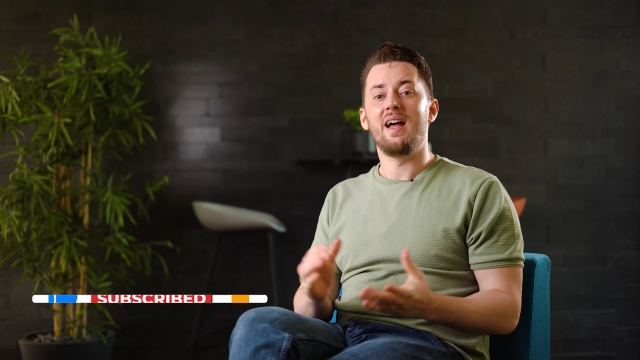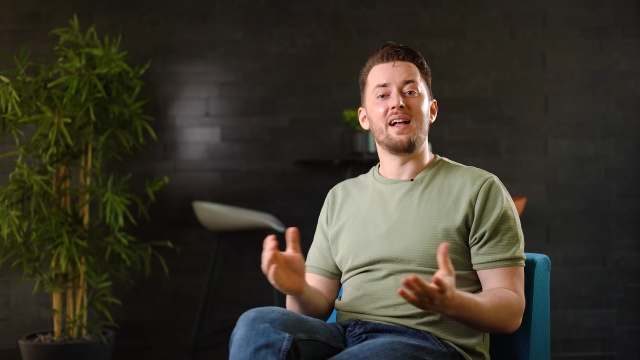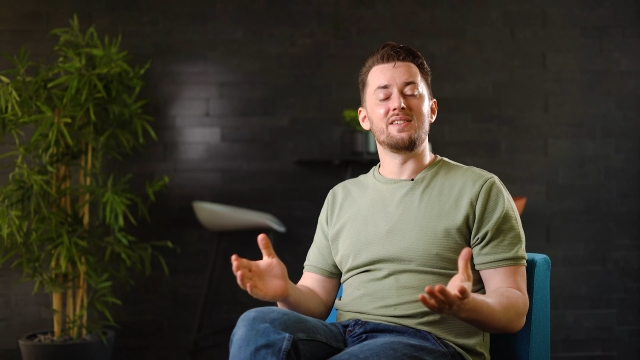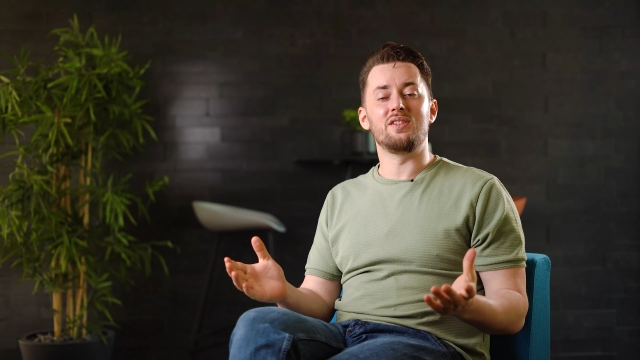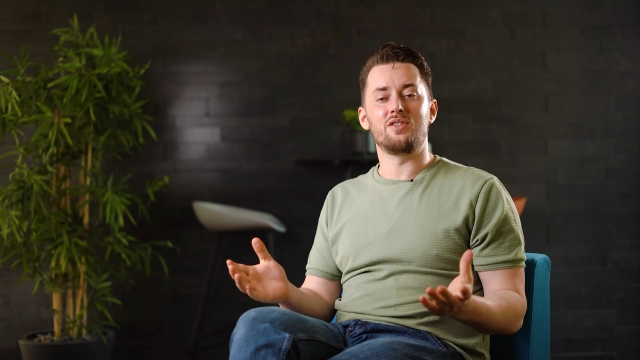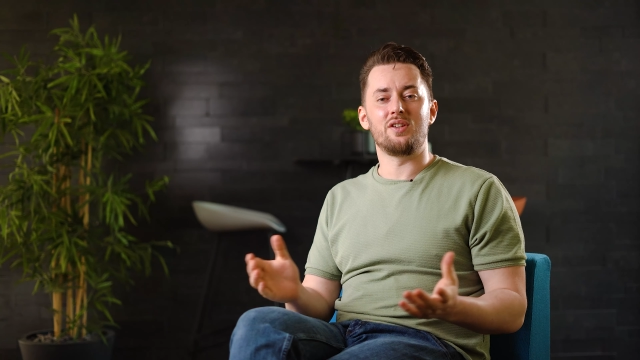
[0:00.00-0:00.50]

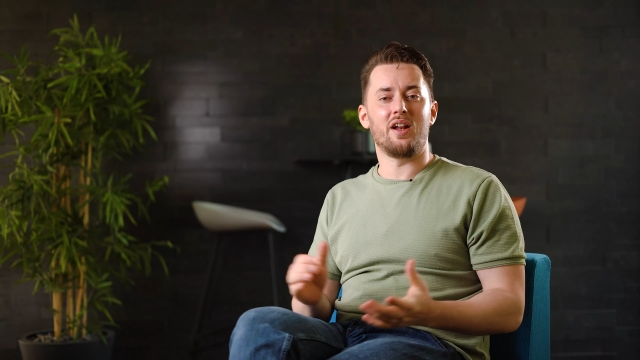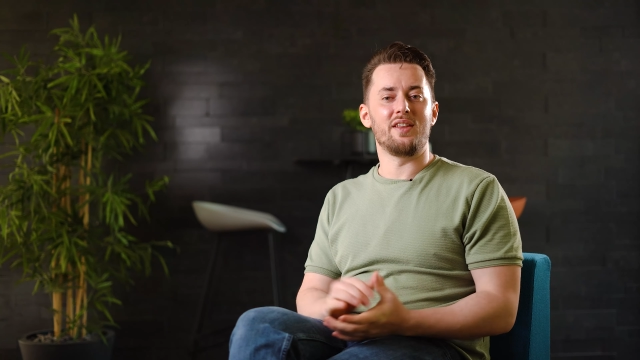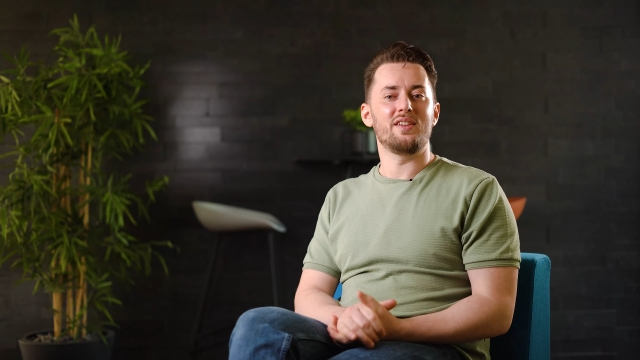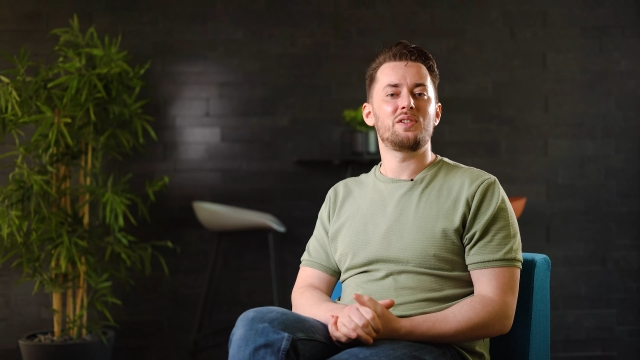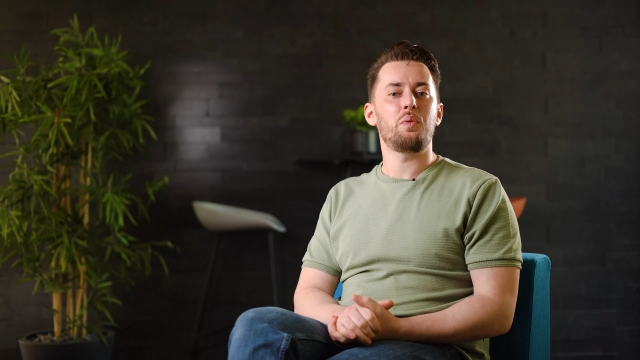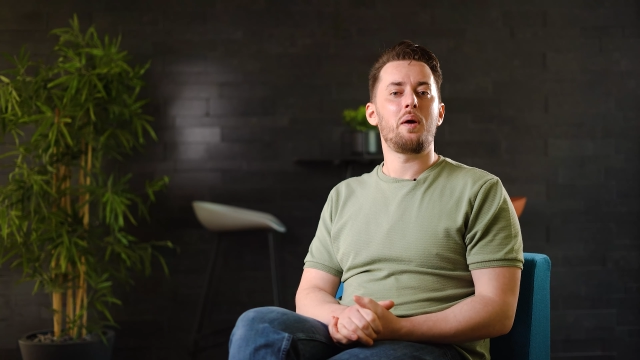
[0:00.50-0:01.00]
And since you
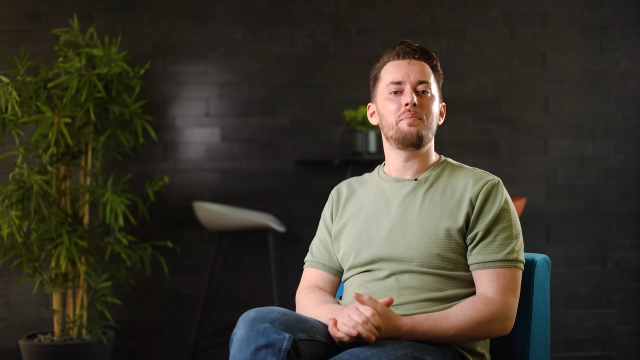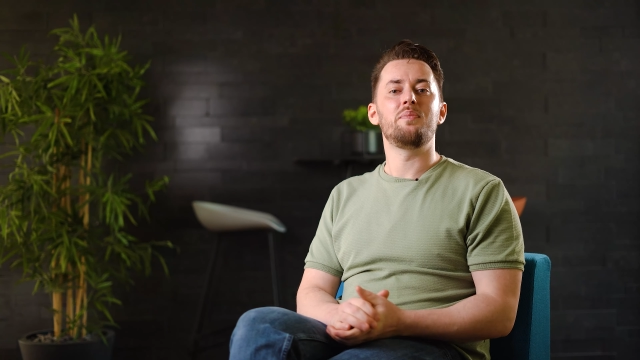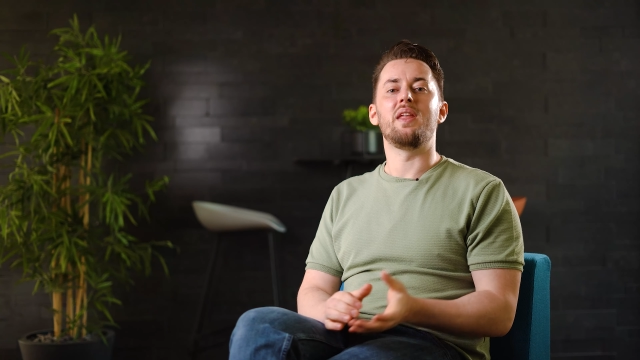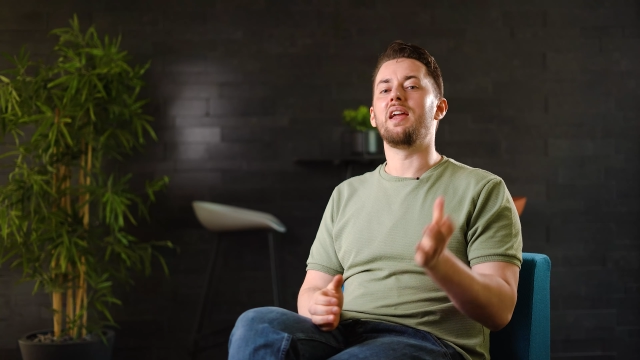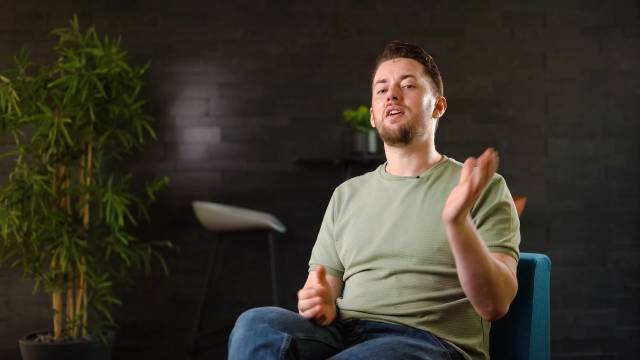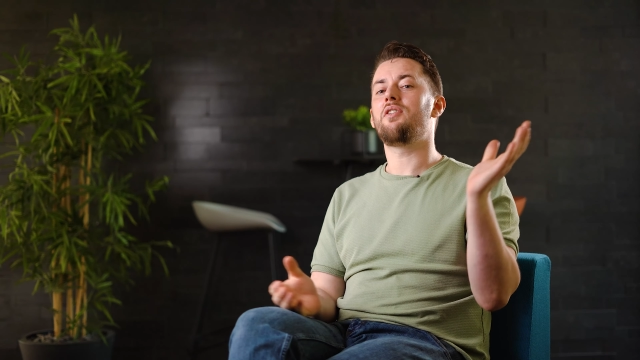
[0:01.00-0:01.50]
like this
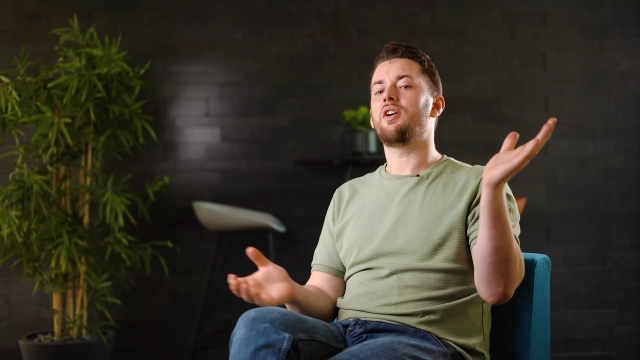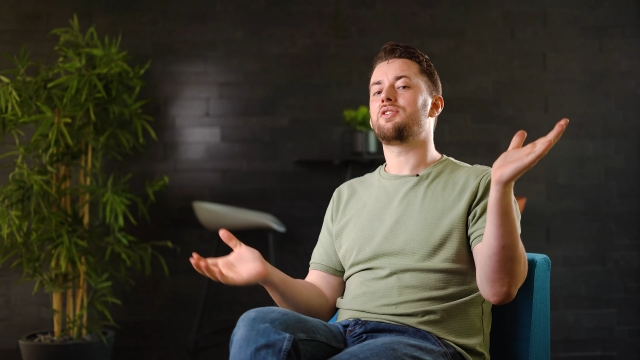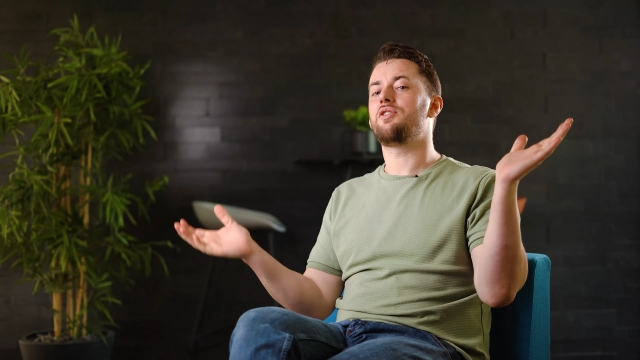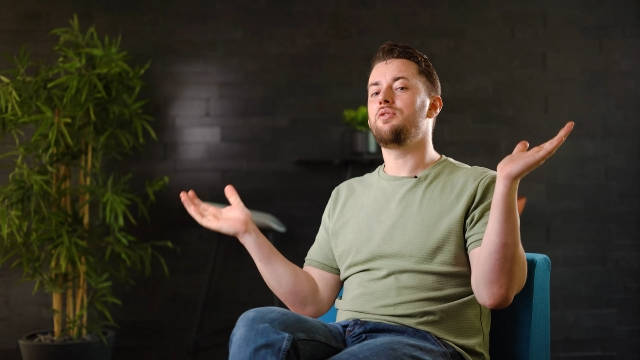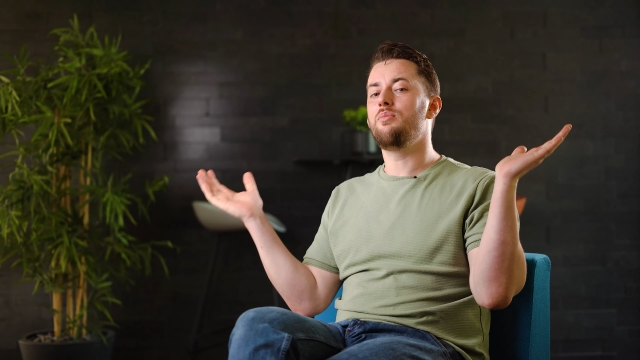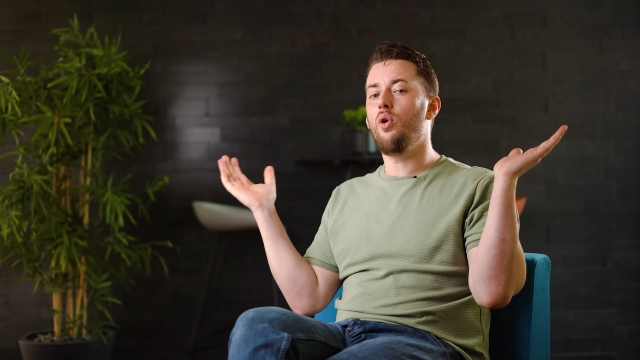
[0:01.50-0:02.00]
one, here are
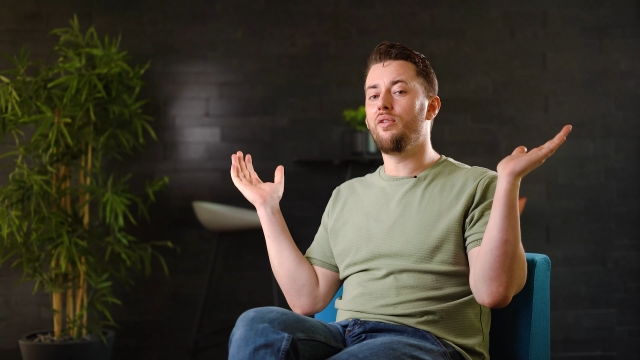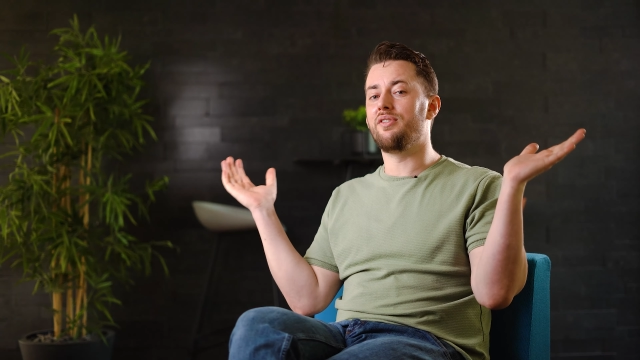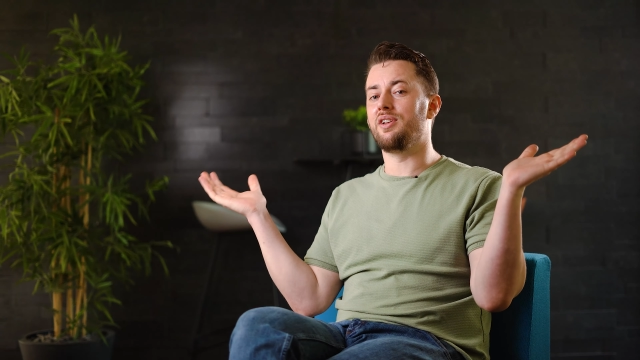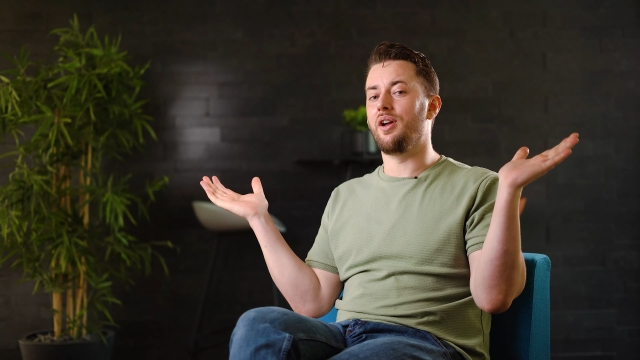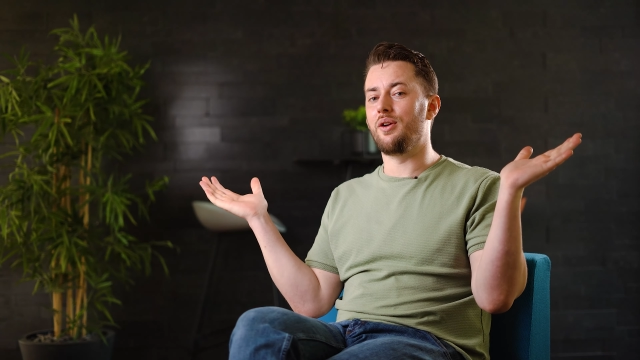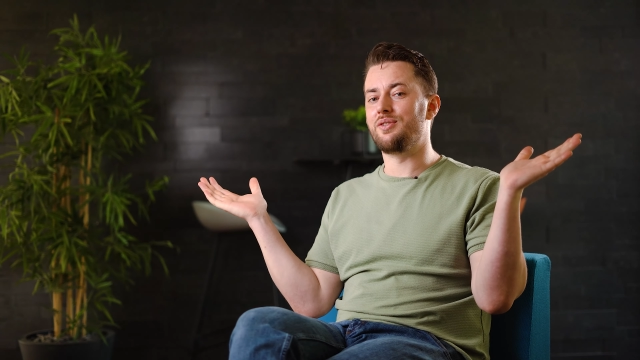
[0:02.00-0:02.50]
2 more
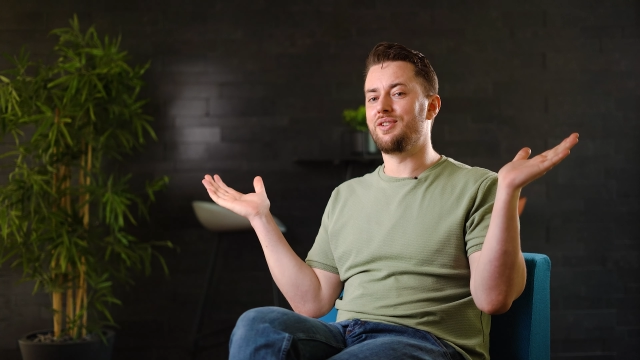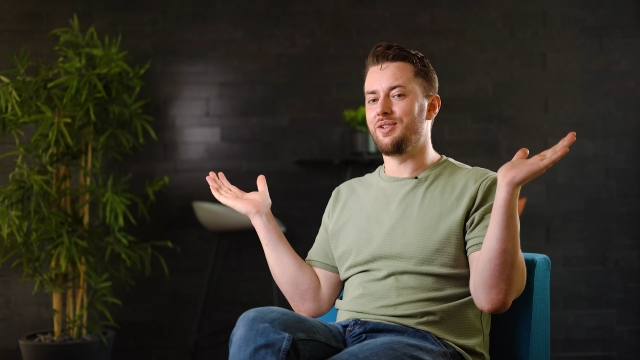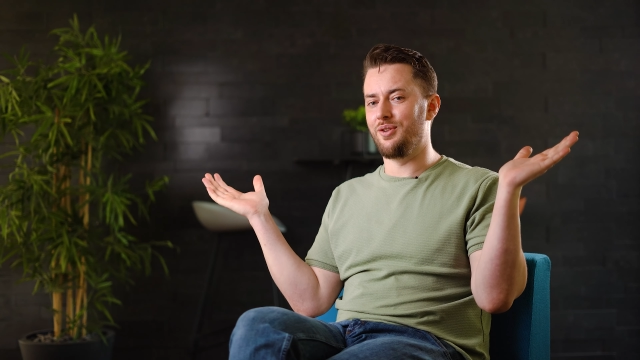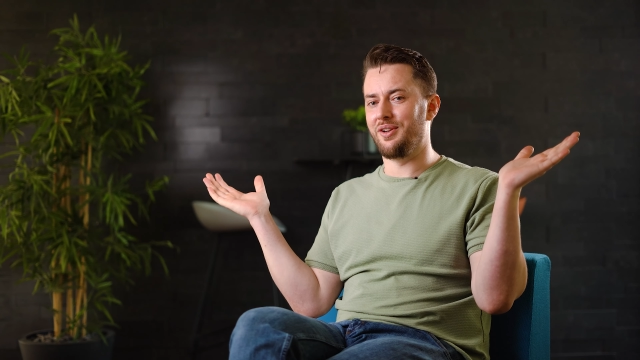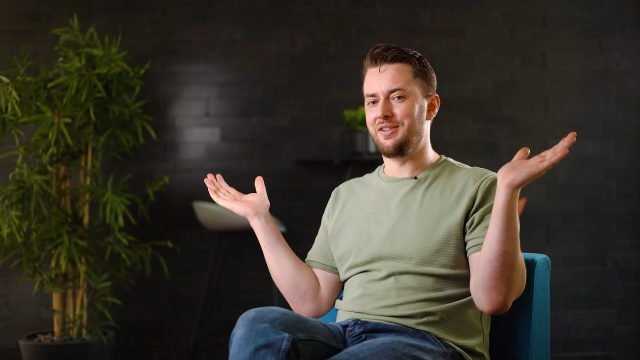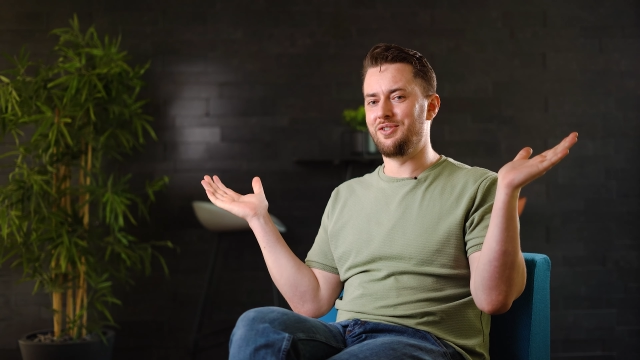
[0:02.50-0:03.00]
videos that
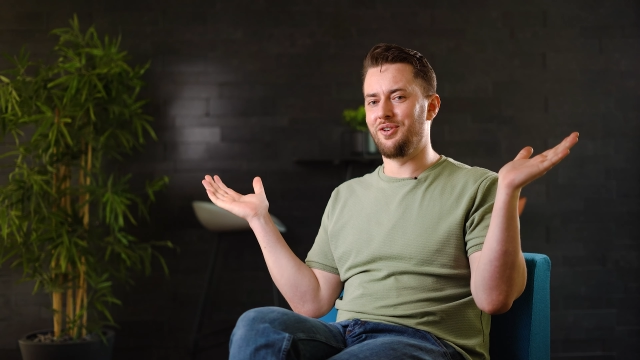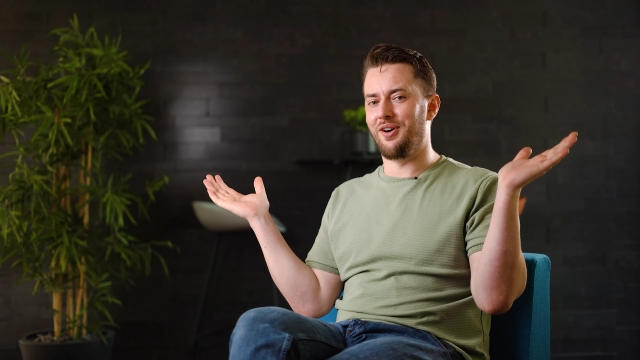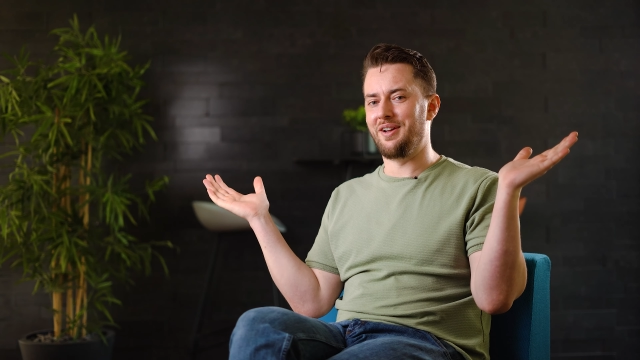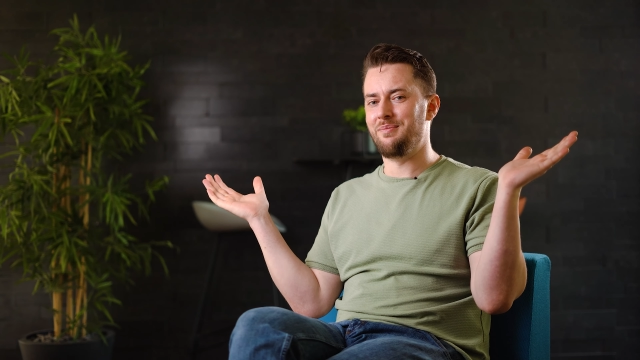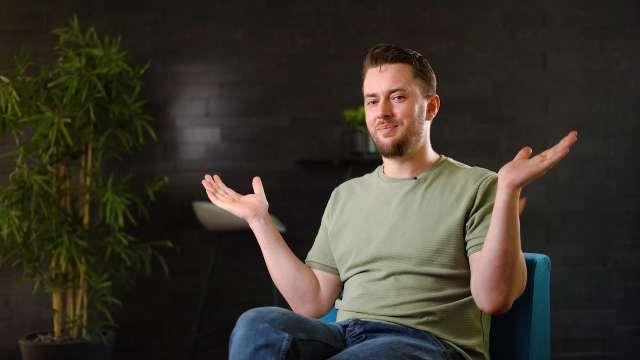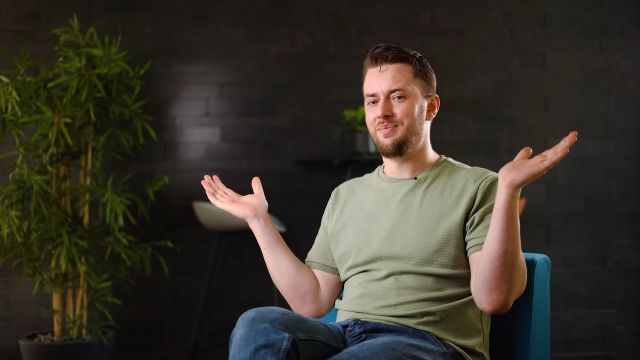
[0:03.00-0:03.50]
you'll enjoy.